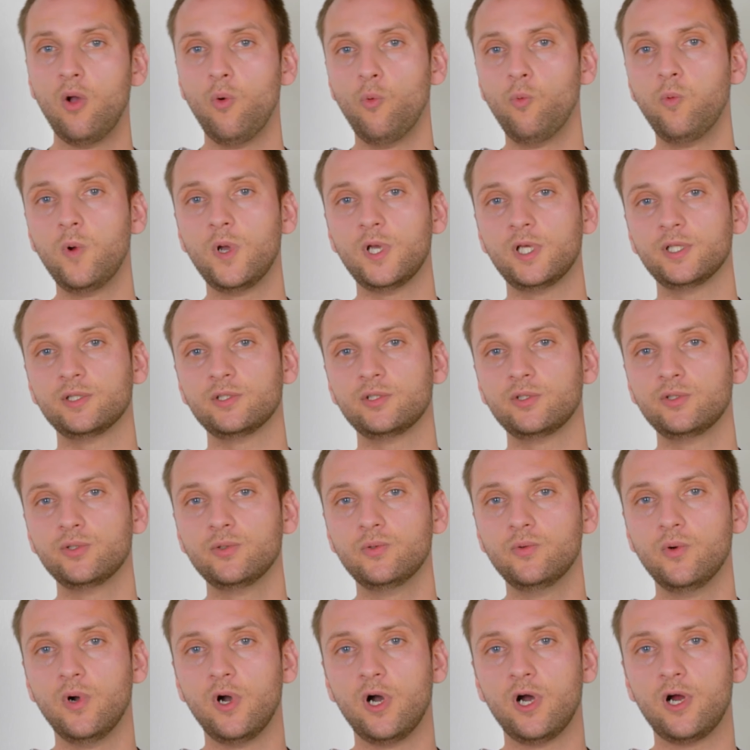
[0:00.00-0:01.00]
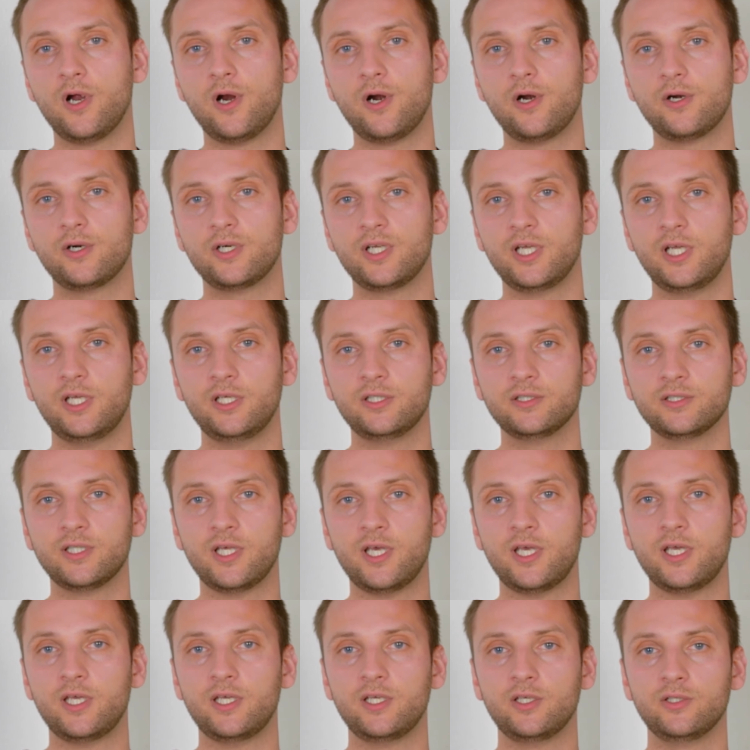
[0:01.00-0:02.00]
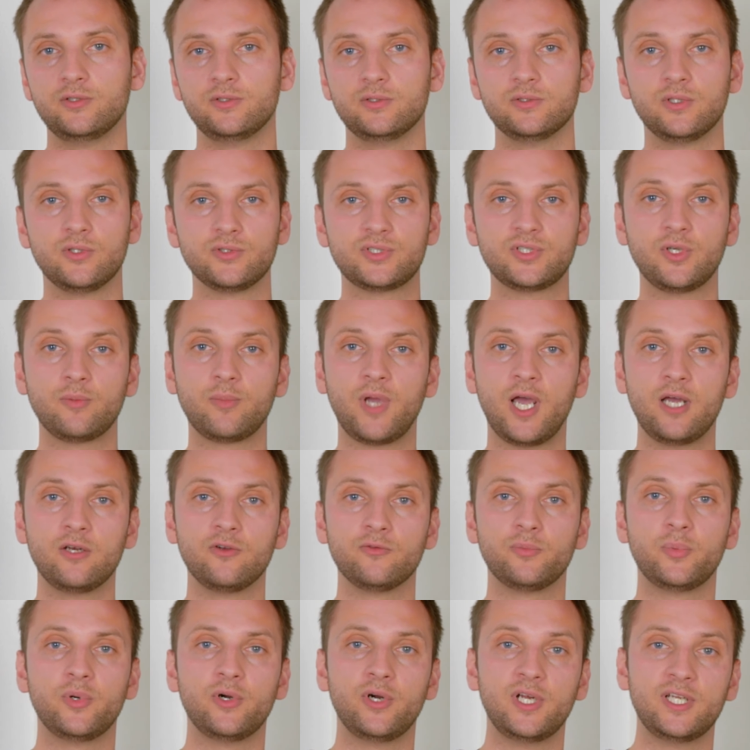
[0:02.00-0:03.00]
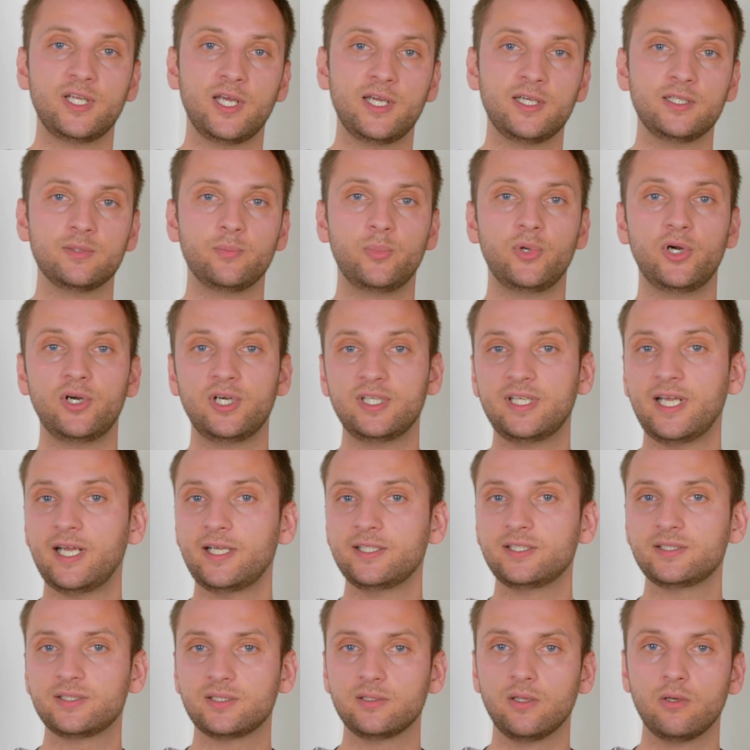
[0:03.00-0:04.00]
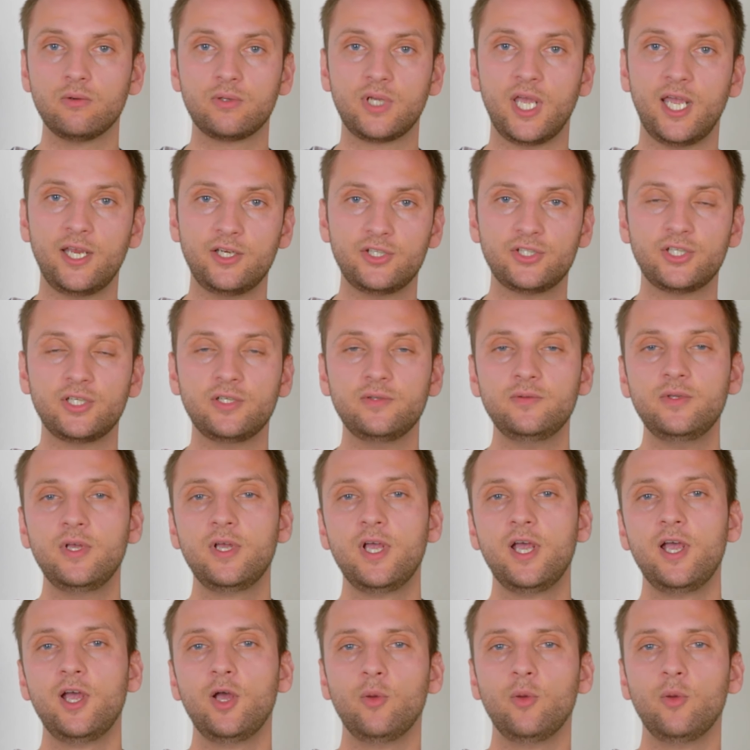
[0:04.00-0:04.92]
when you are in a, you know, some kind of paradise, paradise location.